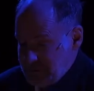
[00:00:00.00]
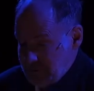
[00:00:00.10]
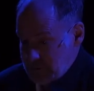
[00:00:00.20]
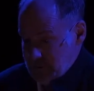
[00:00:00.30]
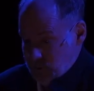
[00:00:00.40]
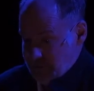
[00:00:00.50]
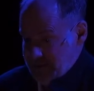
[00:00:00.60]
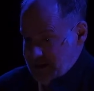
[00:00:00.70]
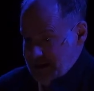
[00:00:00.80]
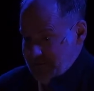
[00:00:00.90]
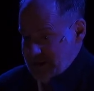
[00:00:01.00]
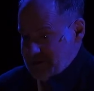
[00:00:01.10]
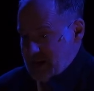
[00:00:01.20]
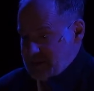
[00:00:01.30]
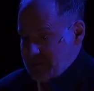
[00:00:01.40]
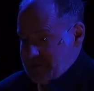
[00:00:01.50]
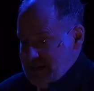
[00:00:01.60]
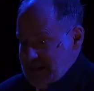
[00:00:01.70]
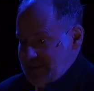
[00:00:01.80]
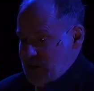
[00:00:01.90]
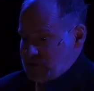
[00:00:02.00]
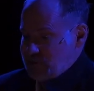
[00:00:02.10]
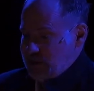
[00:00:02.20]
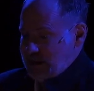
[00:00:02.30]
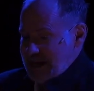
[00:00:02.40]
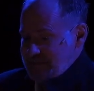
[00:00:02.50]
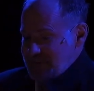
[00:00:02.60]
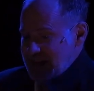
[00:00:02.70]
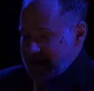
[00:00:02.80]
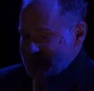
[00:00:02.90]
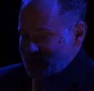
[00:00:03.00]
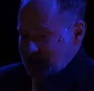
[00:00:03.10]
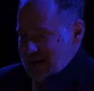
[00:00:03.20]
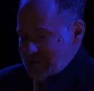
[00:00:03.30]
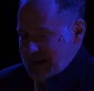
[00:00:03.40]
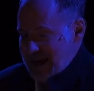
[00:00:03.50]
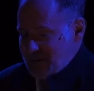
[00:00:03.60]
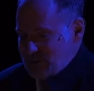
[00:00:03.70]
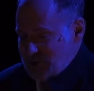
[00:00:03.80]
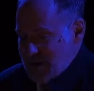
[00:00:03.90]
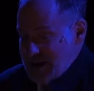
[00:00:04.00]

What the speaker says: Well, it would have been an heavier judgment if I could have laid me hands on anything else.